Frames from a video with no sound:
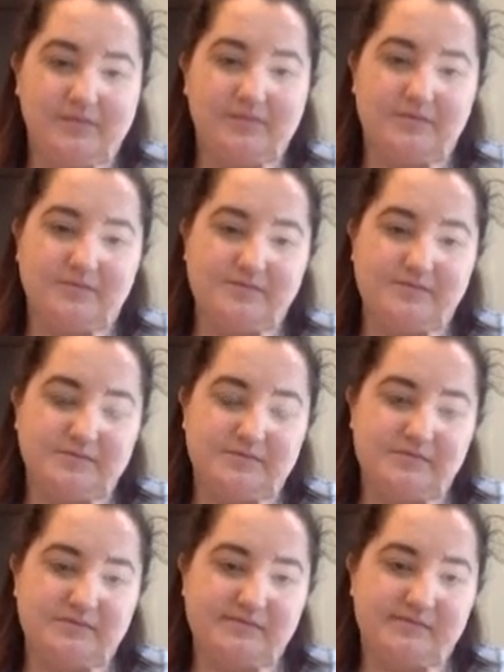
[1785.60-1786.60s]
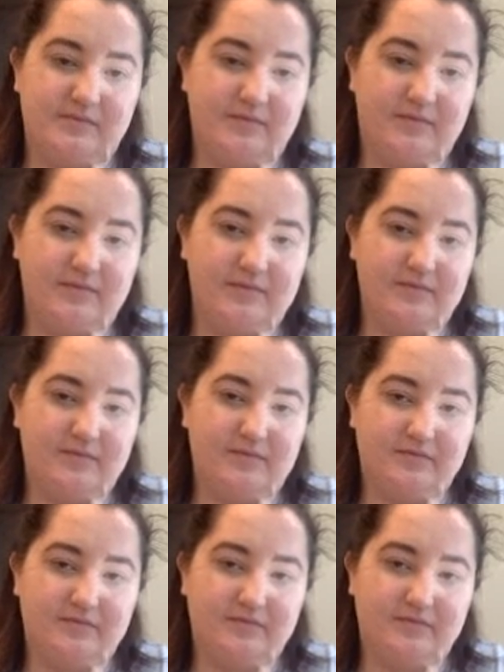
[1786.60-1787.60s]

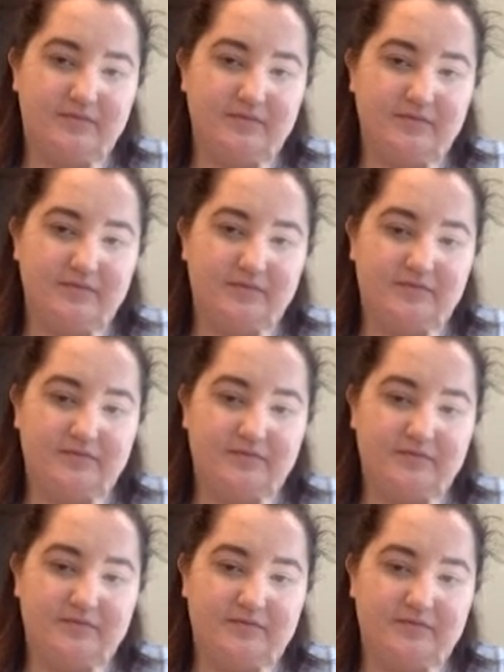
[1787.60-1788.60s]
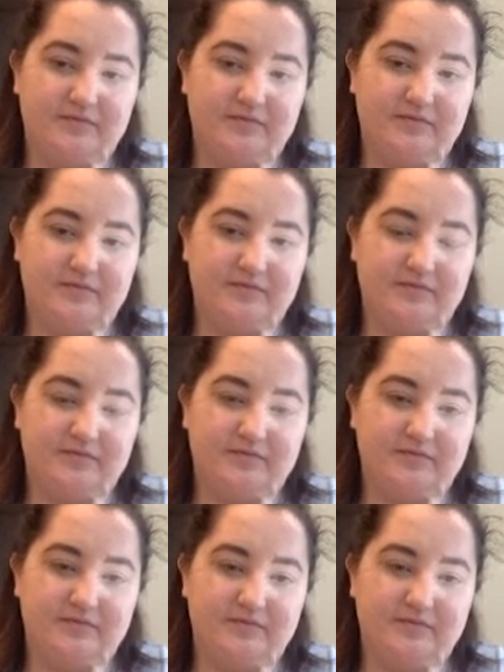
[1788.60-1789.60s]

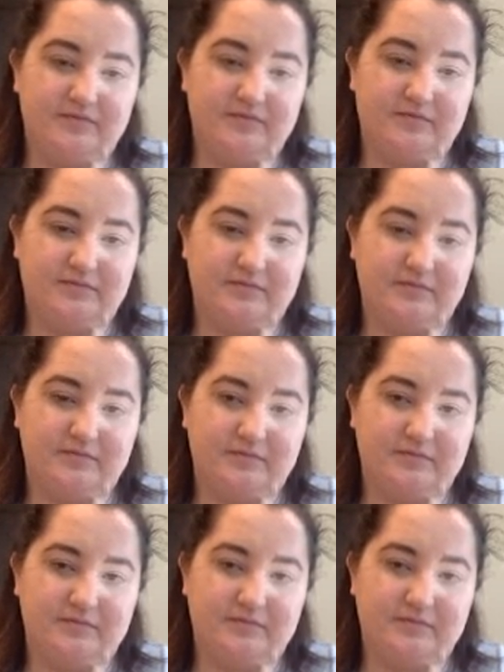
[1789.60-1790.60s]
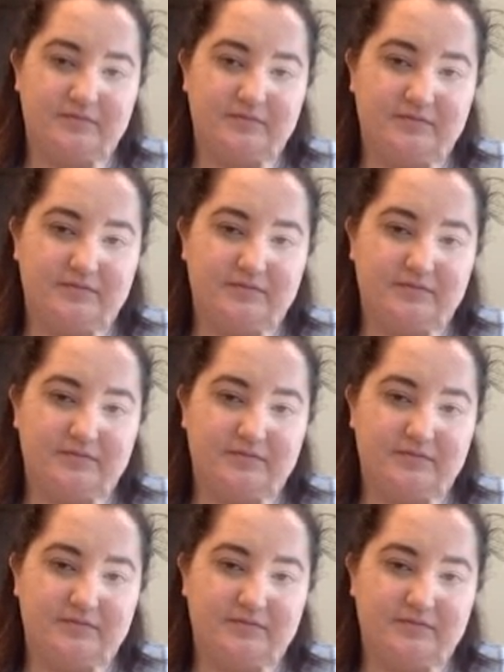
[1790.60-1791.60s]

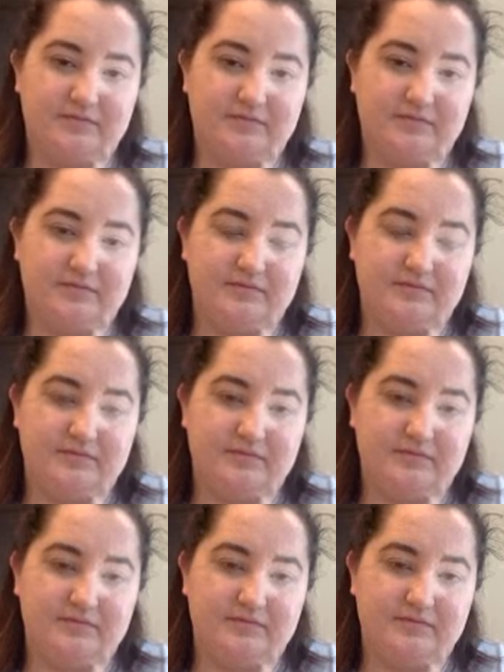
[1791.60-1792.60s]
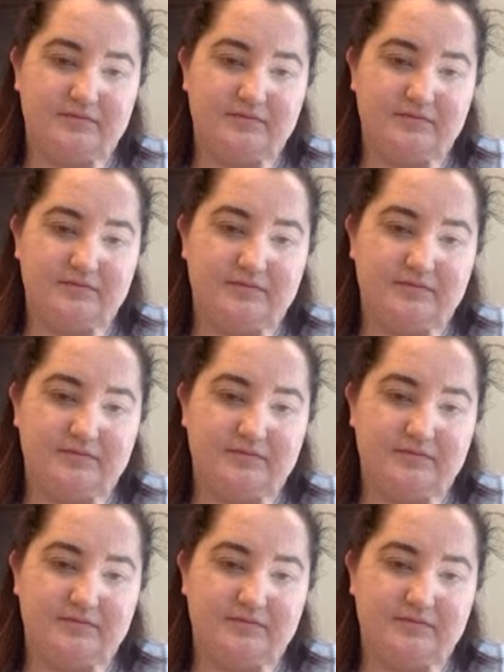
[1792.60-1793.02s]
[no speech]